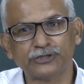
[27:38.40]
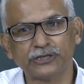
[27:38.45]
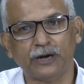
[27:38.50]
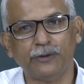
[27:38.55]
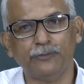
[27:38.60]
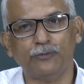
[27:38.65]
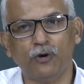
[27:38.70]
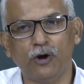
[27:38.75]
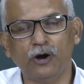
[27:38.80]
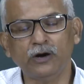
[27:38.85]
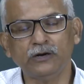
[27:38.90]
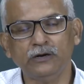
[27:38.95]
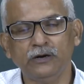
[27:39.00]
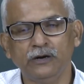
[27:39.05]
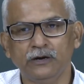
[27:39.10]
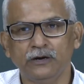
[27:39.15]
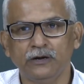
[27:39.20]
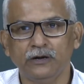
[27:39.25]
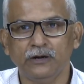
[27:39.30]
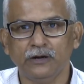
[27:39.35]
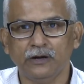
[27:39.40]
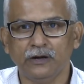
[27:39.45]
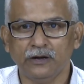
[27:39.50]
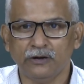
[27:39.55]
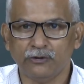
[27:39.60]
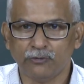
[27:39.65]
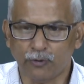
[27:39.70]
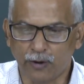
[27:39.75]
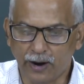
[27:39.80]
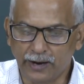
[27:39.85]
some work
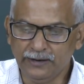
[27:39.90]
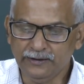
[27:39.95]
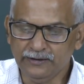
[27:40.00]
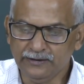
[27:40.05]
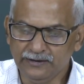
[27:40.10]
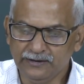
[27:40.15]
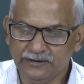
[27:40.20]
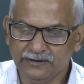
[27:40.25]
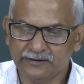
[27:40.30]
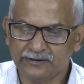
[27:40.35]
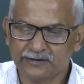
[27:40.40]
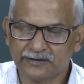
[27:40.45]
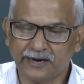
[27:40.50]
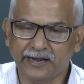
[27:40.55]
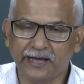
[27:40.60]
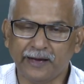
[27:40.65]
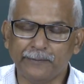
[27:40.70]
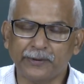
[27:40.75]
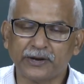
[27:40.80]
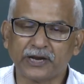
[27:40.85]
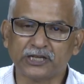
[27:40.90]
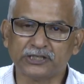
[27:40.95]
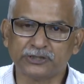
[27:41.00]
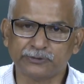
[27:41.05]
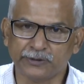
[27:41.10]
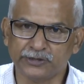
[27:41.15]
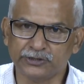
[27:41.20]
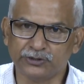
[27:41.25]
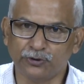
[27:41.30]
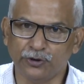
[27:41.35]
while DMA
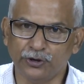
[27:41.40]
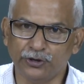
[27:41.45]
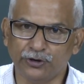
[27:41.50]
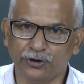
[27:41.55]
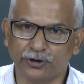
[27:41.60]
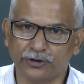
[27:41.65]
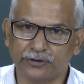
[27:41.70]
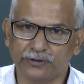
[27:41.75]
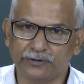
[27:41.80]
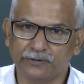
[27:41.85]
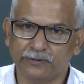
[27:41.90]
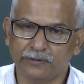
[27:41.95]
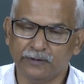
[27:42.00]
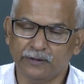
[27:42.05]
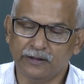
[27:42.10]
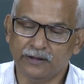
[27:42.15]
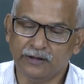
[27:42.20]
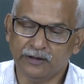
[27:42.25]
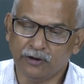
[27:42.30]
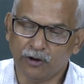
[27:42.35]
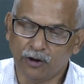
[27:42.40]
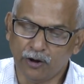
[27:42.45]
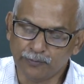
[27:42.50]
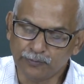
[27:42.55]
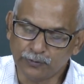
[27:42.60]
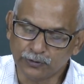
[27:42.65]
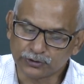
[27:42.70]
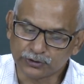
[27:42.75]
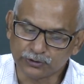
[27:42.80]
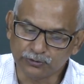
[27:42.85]
transfer is going on. Of
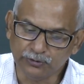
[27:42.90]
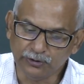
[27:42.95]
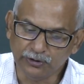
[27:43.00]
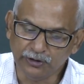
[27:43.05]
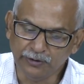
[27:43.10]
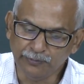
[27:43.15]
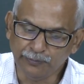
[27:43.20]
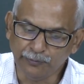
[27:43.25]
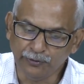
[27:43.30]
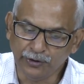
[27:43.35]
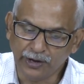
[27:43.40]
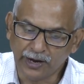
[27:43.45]
course, if we